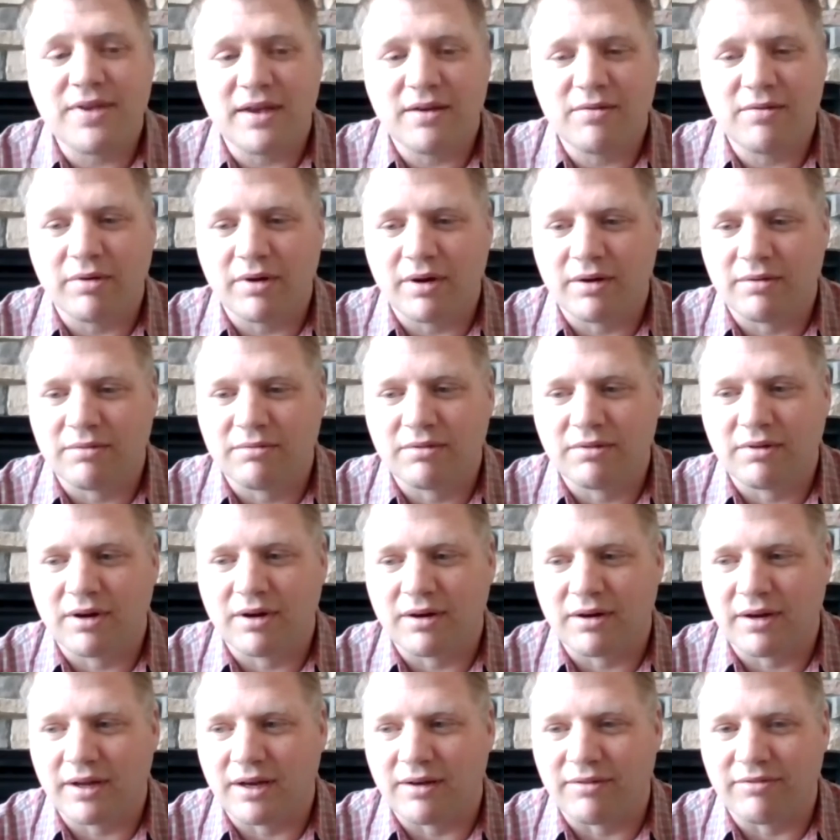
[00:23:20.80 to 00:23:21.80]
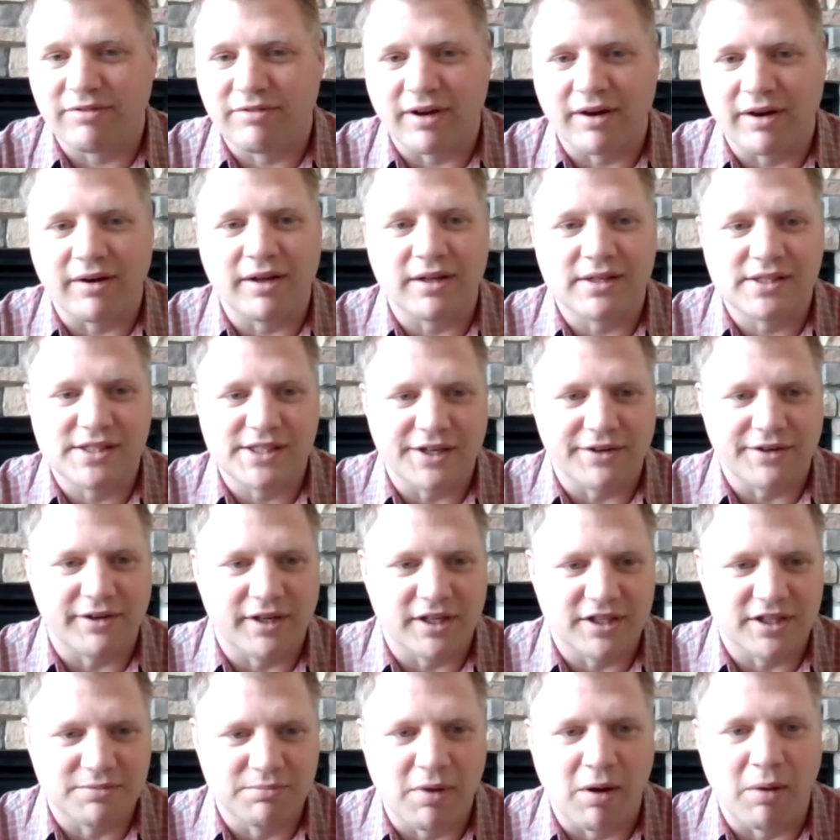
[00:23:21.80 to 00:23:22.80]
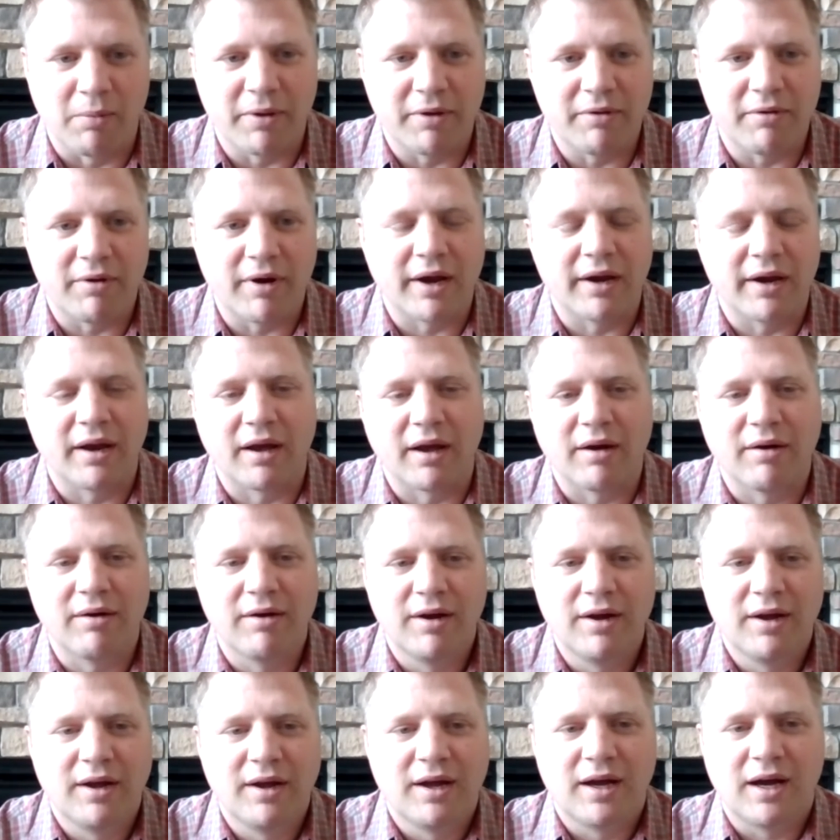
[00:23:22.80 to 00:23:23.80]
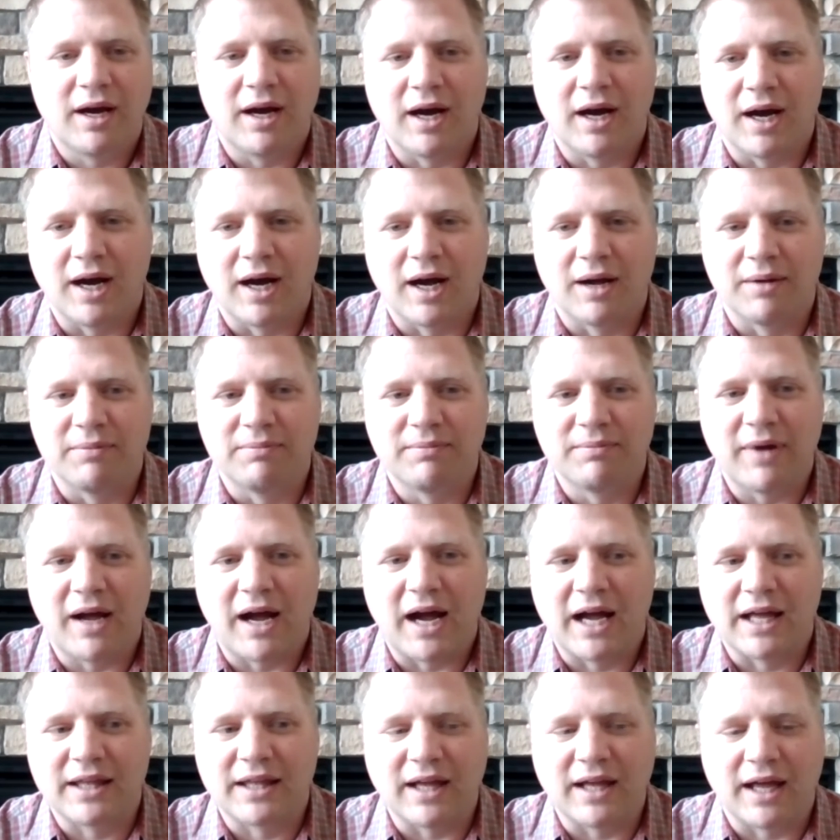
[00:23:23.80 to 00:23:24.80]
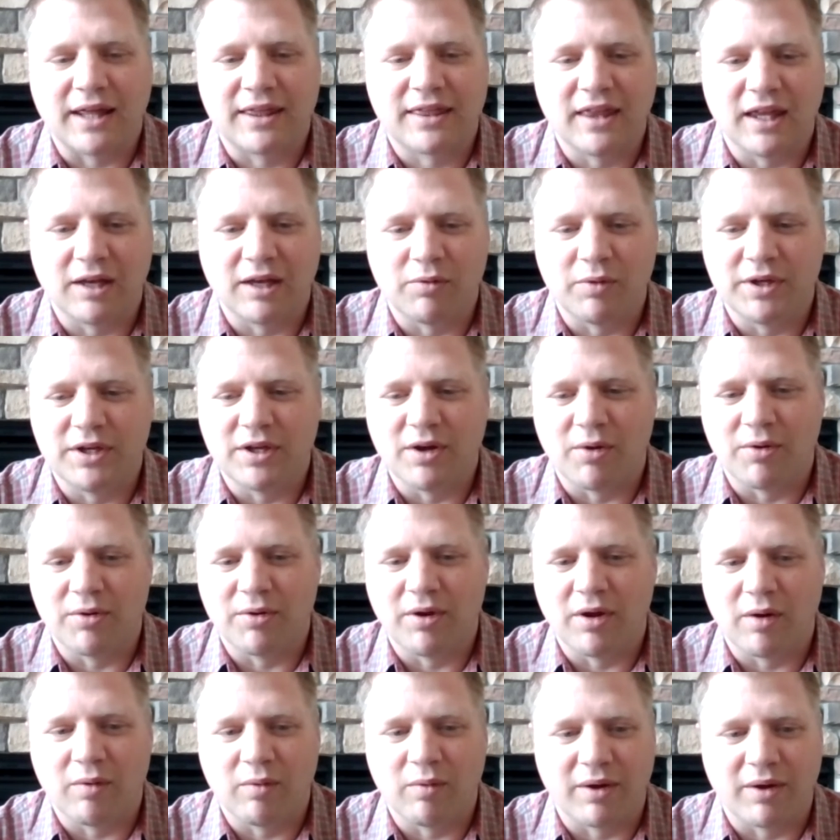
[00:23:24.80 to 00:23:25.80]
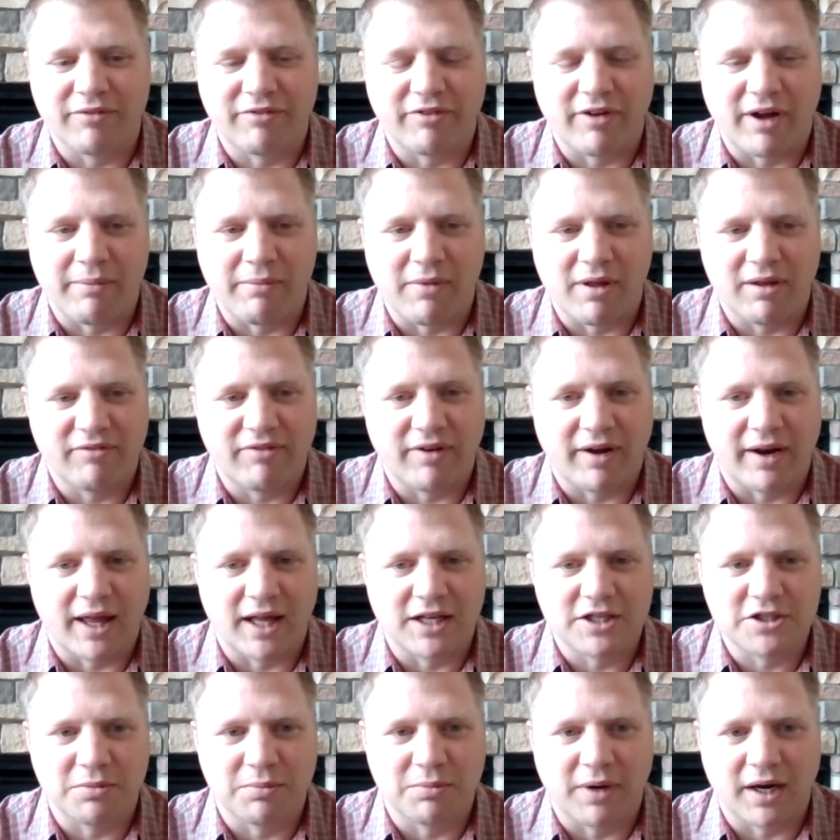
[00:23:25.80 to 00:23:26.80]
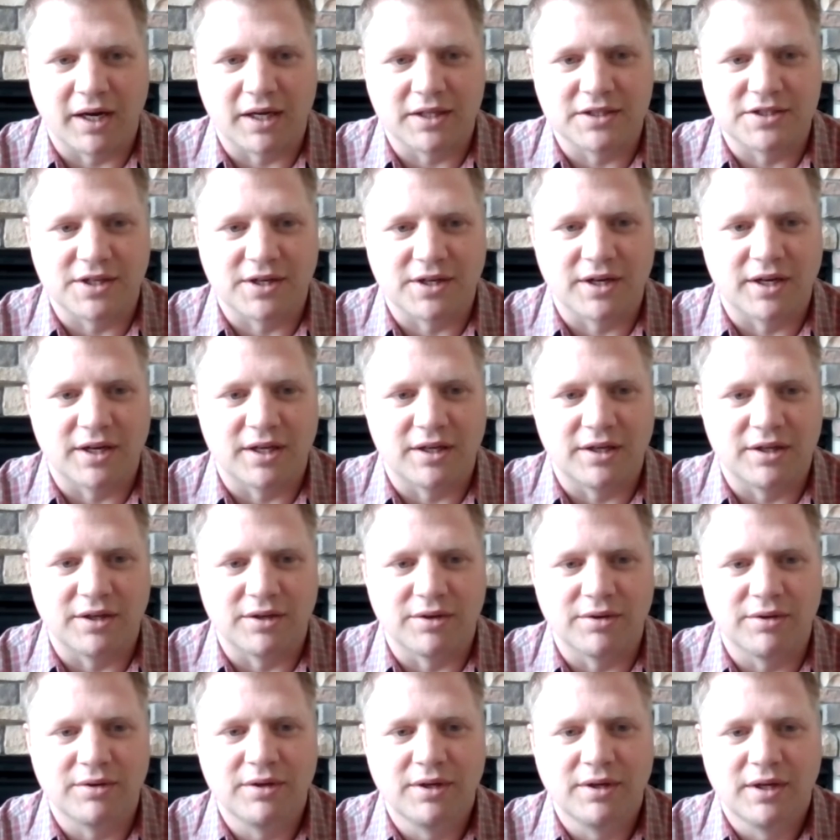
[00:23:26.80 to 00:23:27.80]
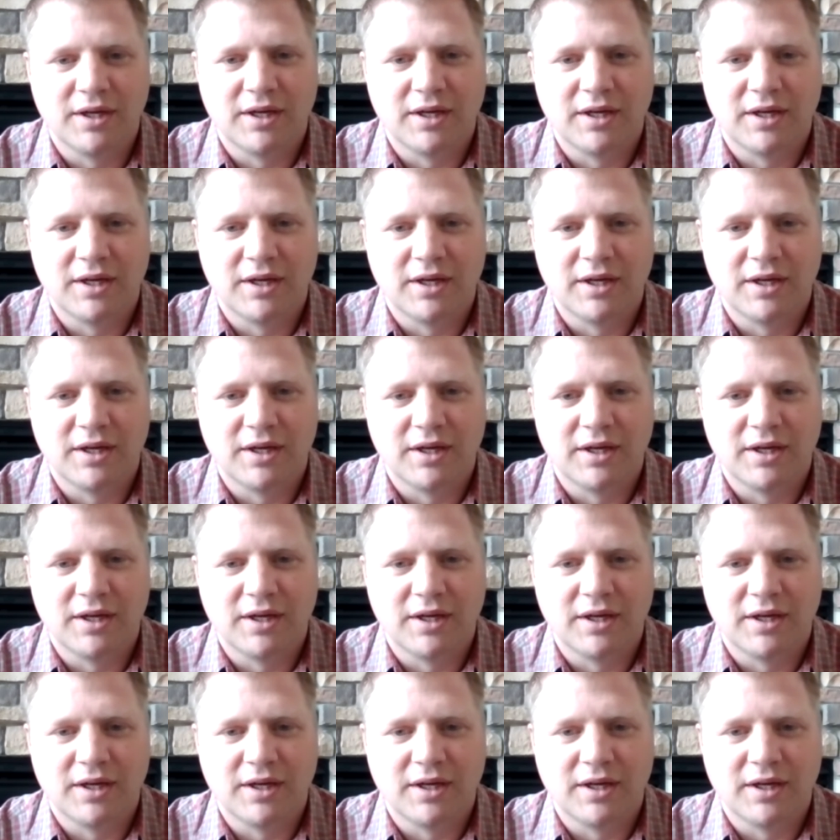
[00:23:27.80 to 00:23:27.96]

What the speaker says: think we're in a very serious moment right now. I think we don't know what financial markets are going to do.